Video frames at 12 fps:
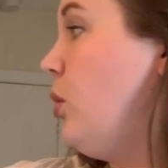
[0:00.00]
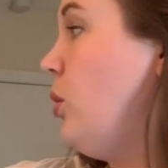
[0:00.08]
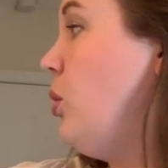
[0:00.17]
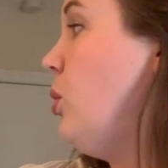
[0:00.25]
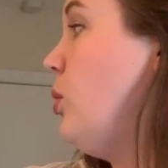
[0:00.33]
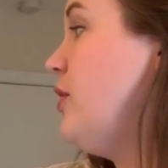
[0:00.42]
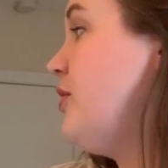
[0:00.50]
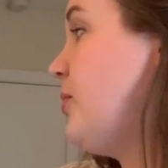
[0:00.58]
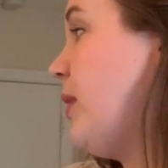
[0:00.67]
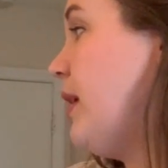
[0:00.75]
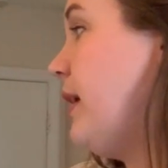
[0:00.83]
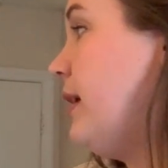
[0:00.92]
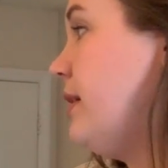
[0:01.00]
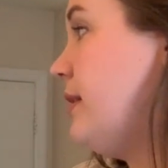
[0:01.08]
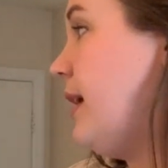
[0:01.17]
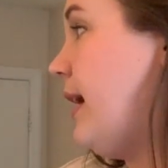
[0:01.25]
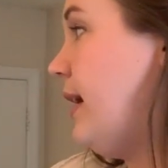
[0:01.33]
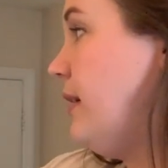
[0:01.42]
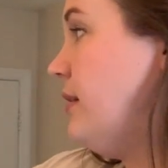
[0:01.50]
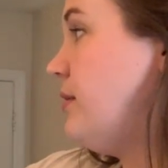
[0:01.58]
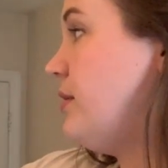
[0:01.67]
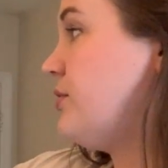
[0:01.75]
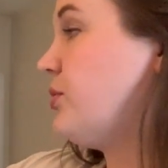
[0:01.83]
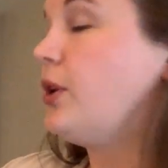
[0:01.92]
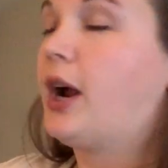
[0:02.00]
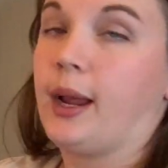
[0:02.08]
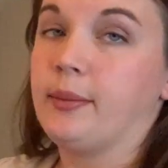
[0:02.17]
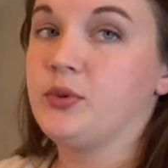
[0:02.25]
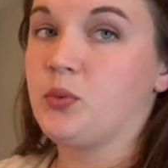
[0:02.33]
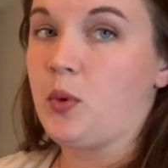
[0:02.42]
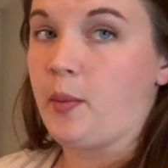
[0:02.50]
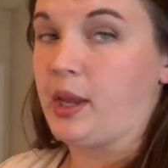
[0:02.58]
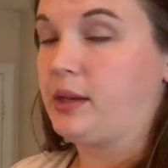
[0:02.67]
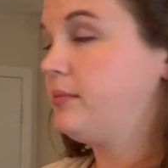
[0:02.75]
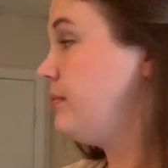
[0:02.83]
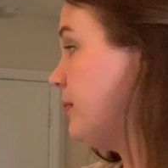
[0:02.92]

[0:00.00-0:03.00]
who is wearing a lei describes woman.